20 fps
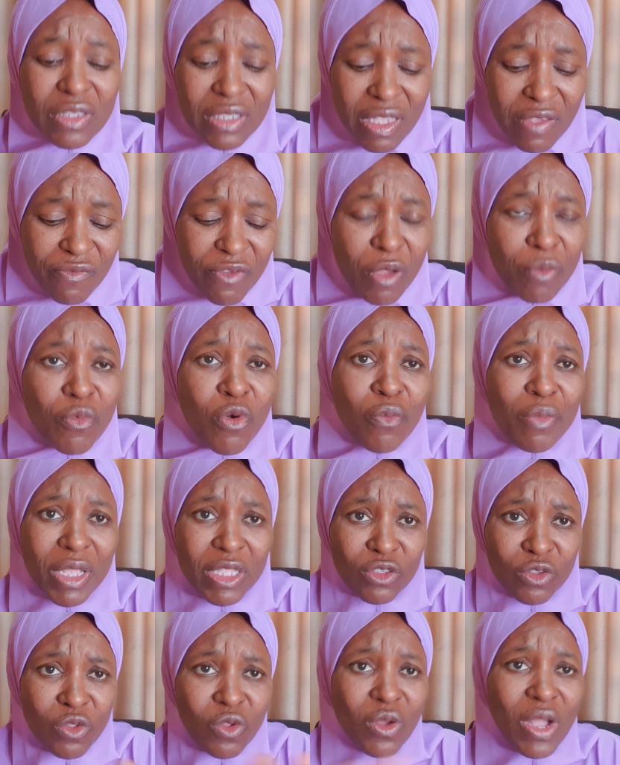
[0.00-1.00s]
give you a
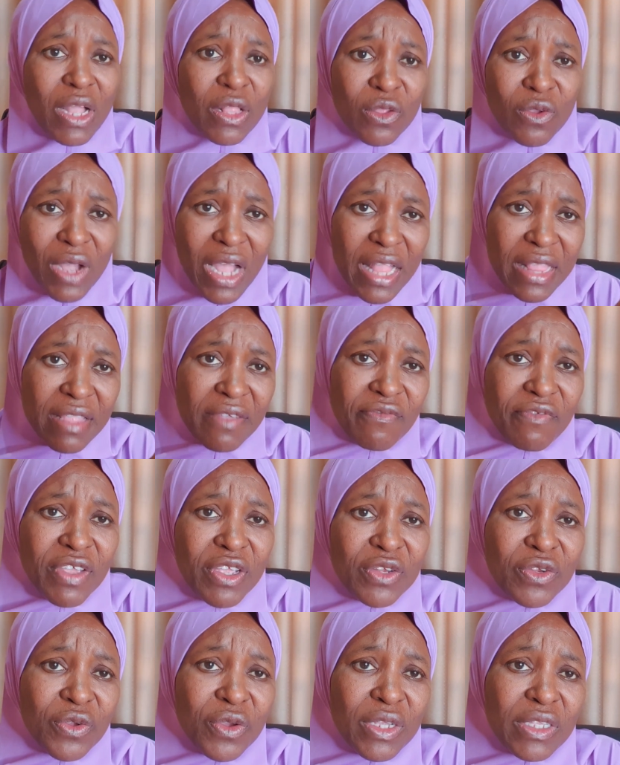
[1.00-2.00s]
moment. Look at the
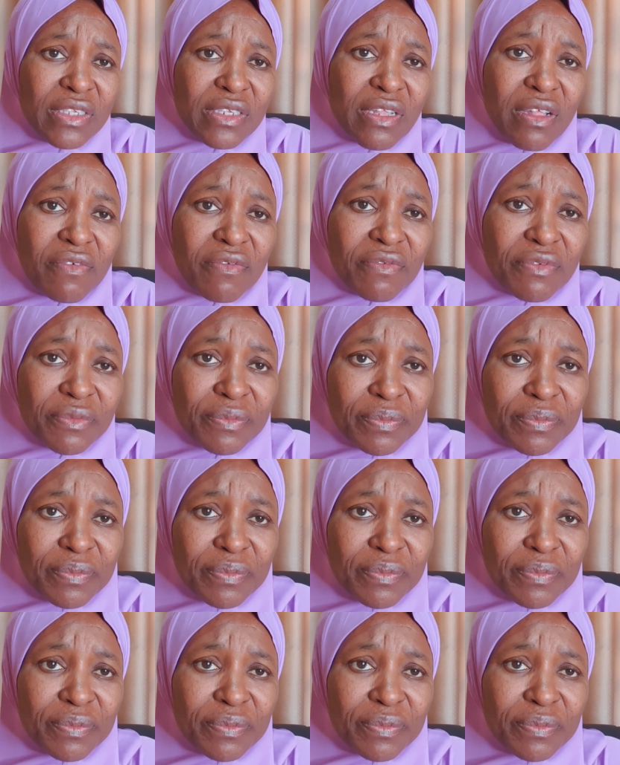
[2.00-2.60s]
video itself.